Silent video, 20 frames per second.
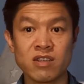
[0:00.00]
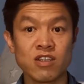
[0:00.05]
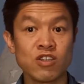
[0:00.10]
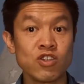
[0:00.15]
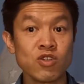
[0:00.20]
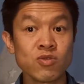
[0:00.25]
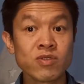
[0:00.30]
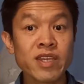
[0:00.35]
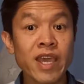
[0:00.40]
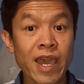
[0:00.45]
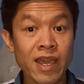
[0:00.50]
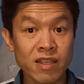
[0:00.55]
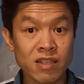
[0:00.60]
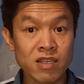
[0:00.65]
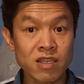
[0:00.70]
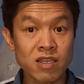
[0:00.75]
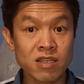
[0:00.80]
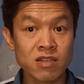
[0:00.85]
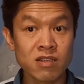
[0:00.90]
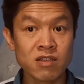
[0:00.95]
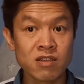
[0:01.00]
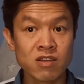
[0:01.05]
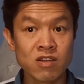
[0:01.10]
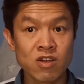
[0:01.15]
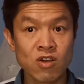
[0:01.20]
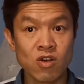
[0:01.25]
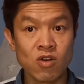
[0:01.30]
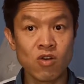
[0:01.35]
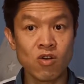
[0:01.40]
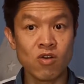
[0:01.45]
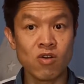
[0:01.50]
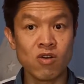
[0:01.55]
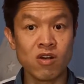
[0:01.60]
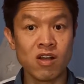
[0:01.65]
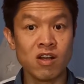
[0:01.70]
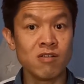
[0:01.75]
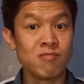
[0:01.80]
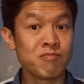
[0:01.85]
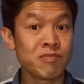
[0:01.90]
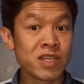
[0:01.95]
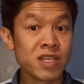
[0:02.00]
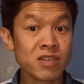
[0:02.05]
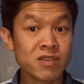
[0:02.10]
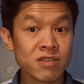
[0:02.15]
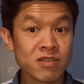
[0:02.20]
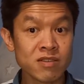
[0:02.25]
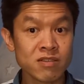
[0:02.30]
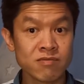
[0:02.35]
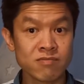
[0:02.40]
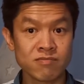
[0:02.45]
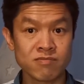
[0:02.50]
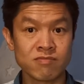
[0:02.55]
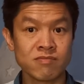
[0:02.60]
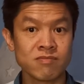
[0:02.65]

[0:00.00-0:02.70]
a new technique or piece,